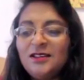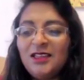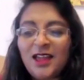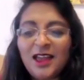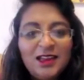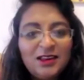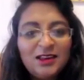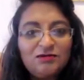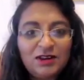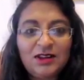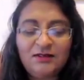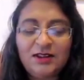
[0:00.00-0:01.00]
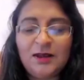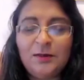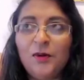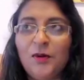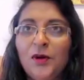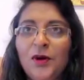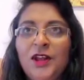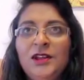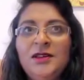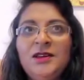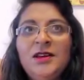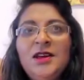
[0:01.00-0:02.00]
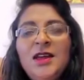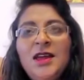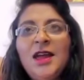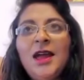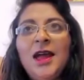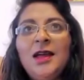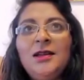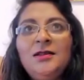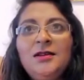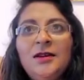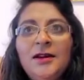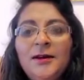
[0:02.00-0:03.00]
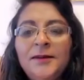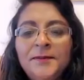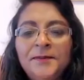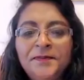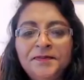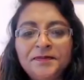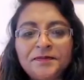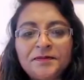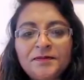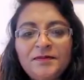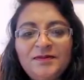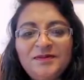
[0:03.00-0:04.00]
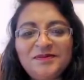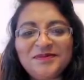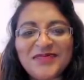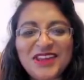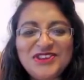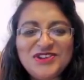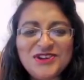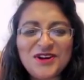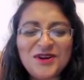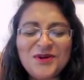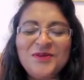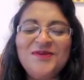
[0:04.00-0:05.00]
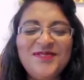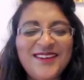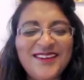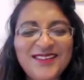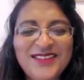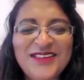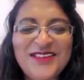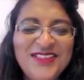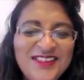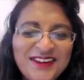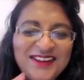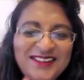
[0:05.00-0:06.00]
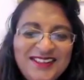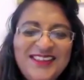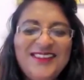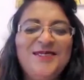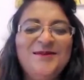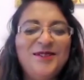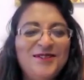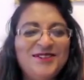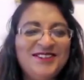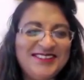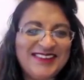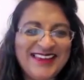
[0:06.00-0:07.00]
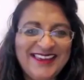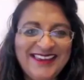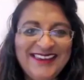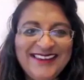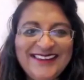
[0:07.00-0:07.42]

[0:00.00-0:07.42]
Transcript: So that is really important. And, you know, the third thing I'm going to say,